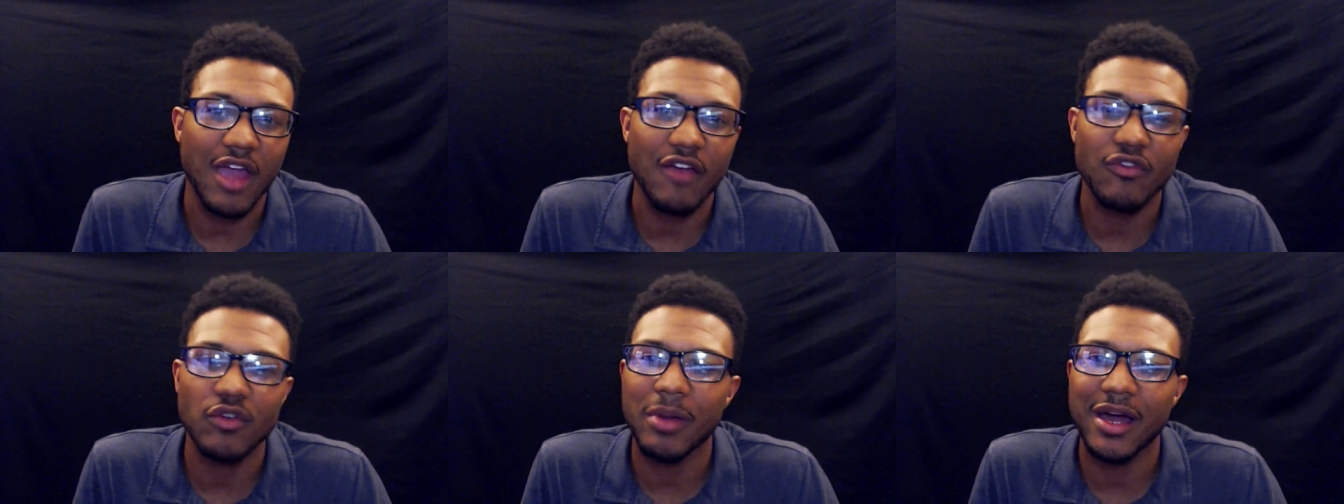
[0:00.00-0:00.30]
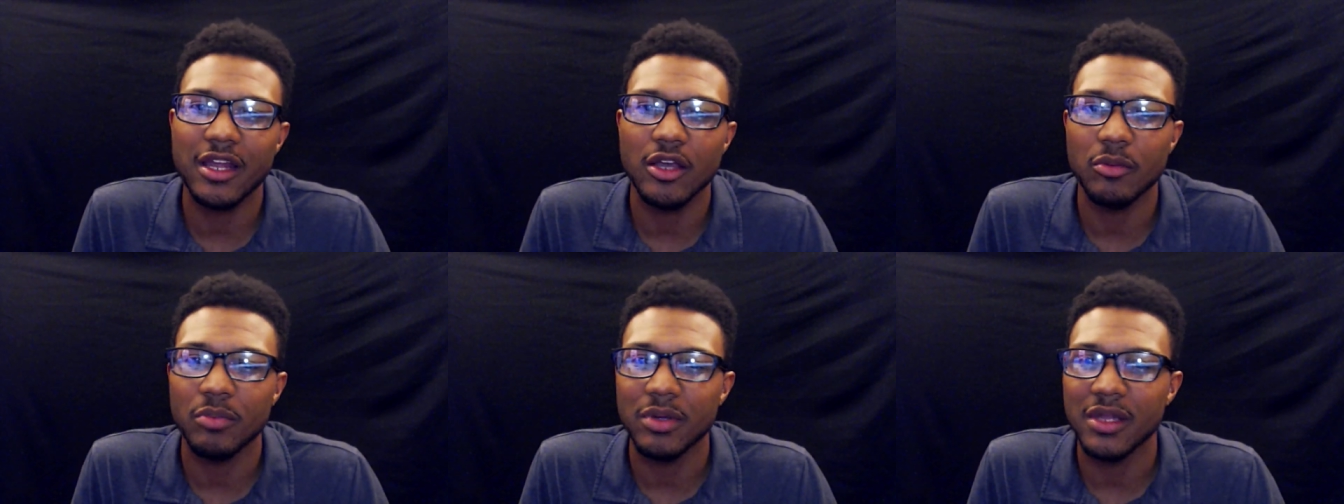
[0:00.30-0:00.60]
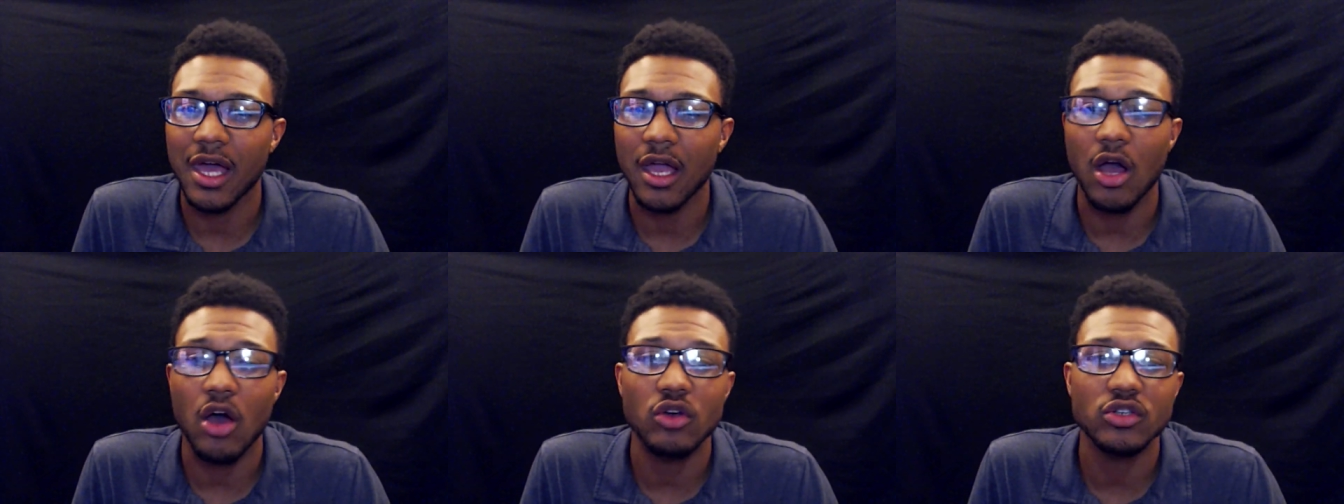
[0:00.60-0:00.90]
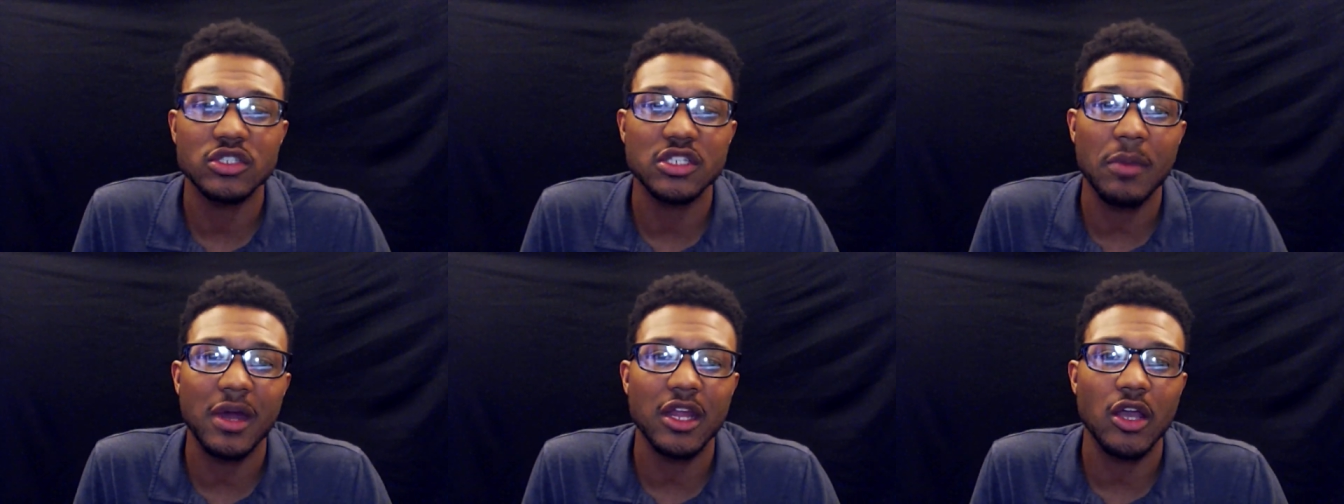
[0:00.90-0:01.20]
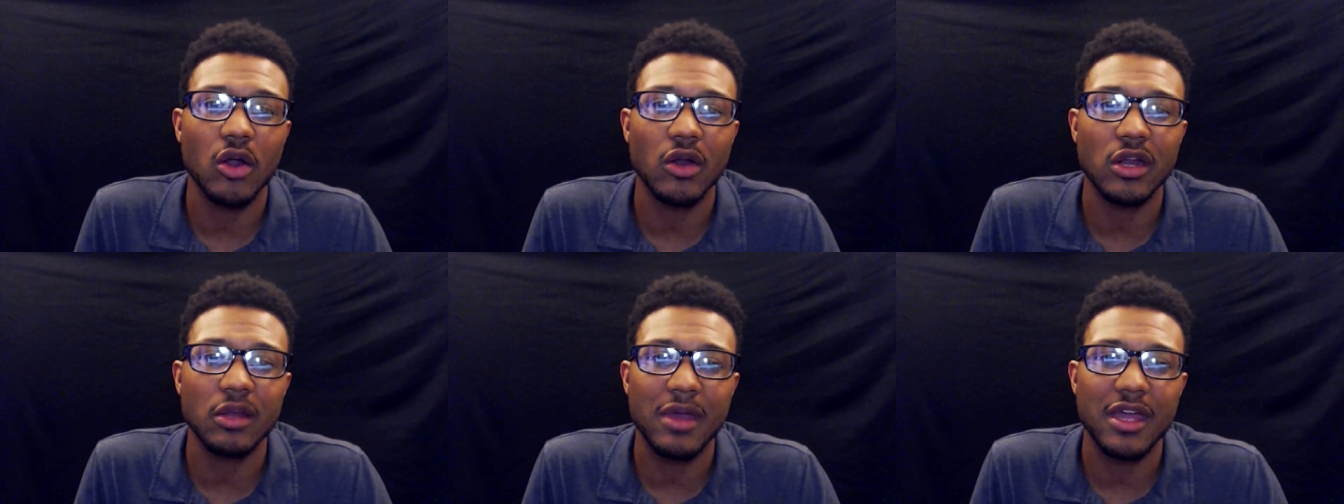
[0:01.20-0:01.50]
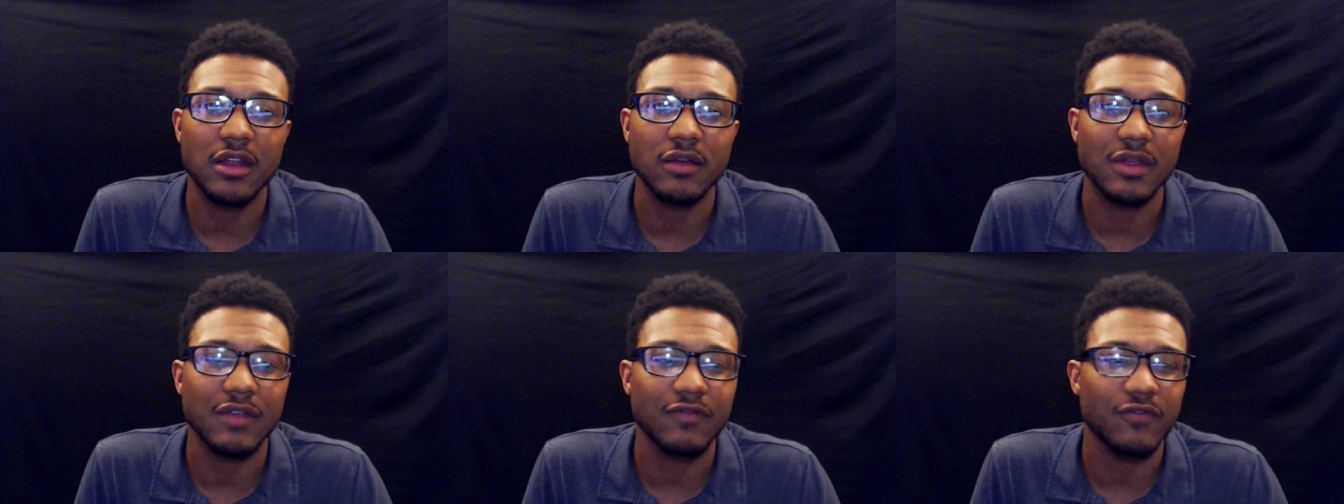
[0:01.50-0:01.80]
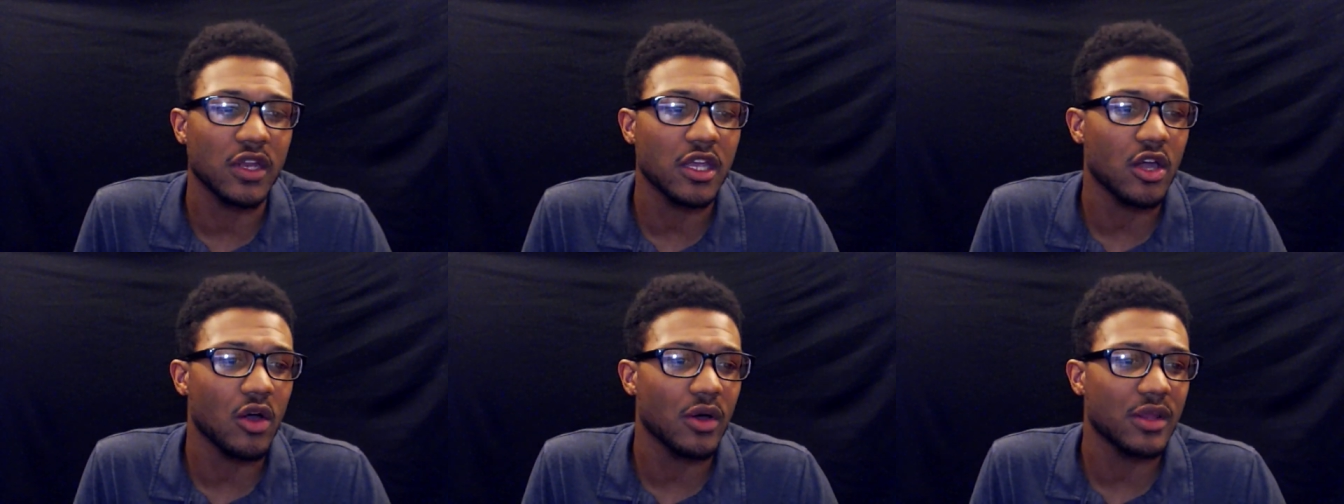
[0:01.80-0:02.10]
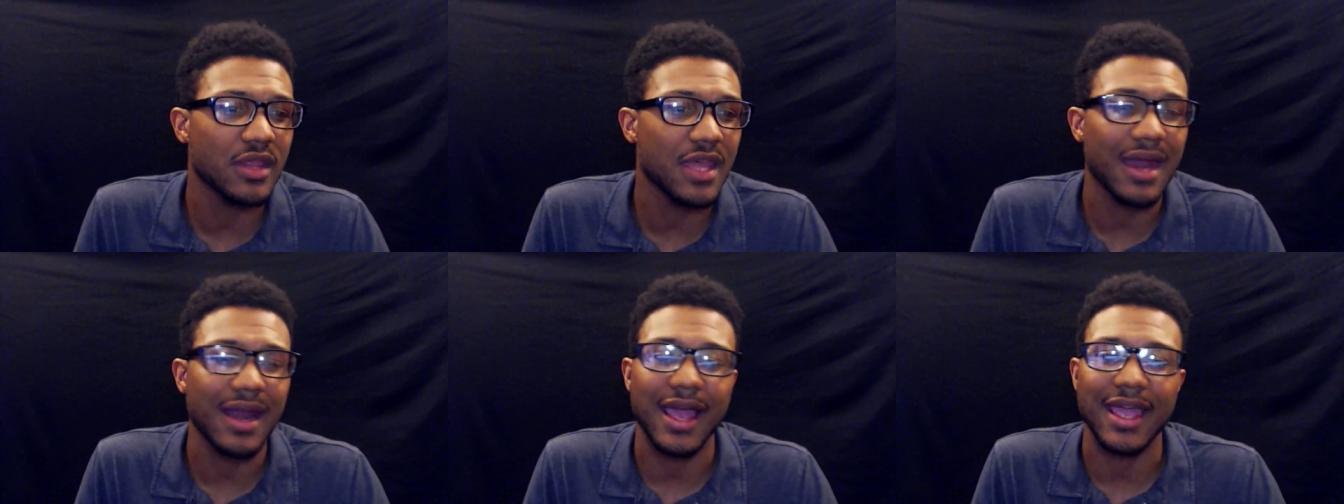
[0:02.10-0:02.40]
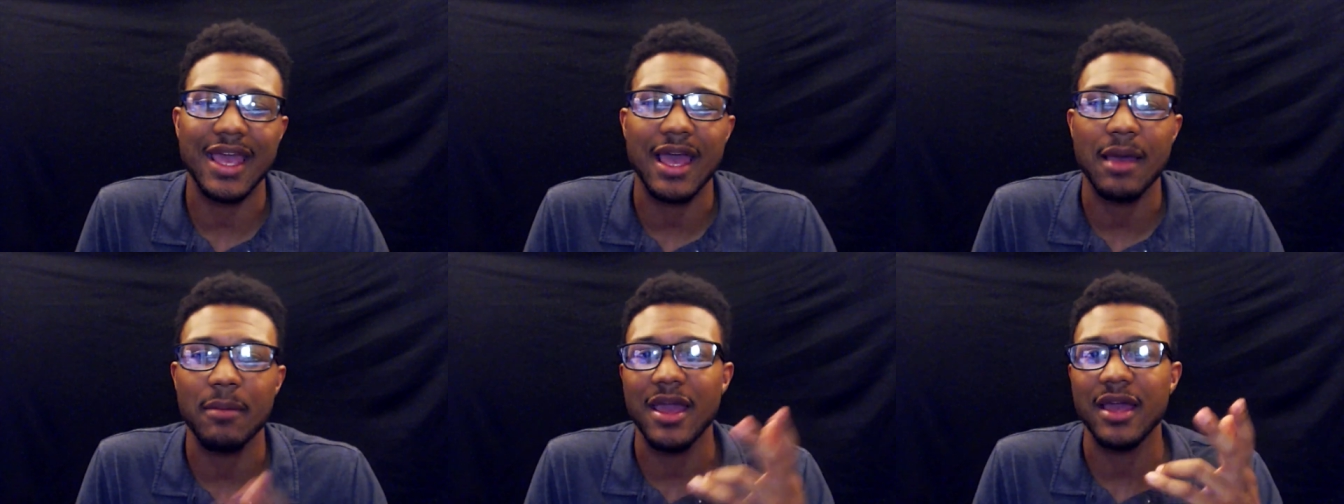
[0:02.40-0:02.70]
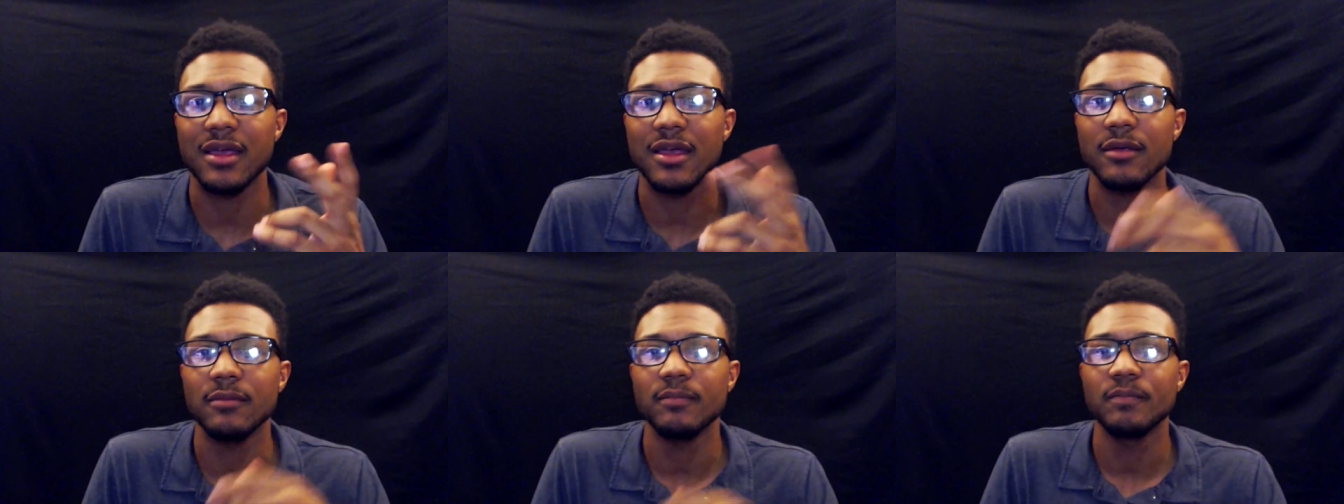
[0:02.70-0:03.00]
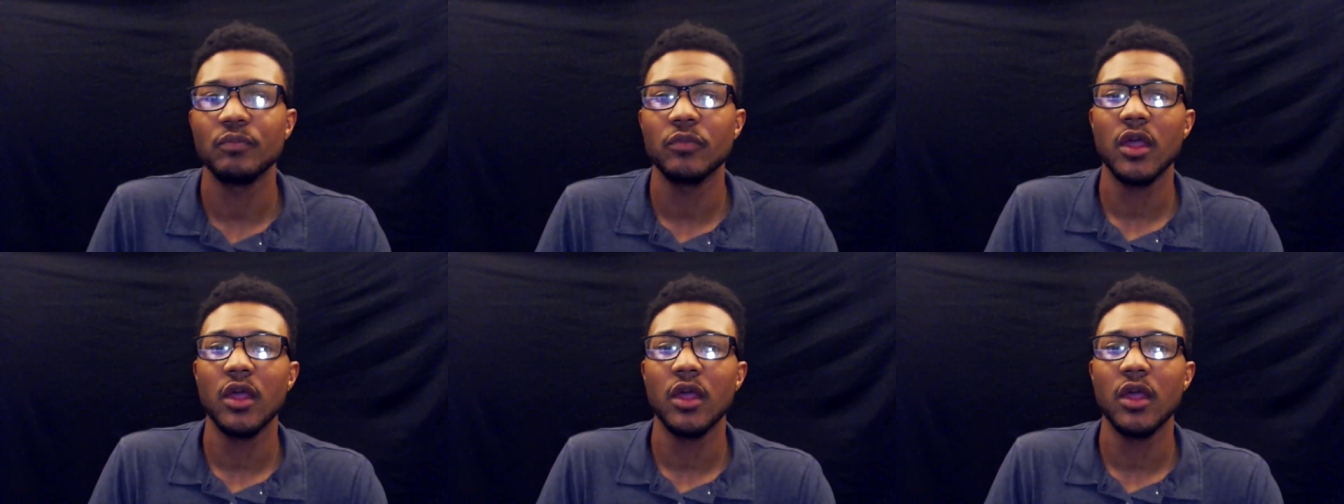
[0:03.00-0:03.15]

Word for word: Everybody would be like, oh, somebody already made a video on that, I can't make it.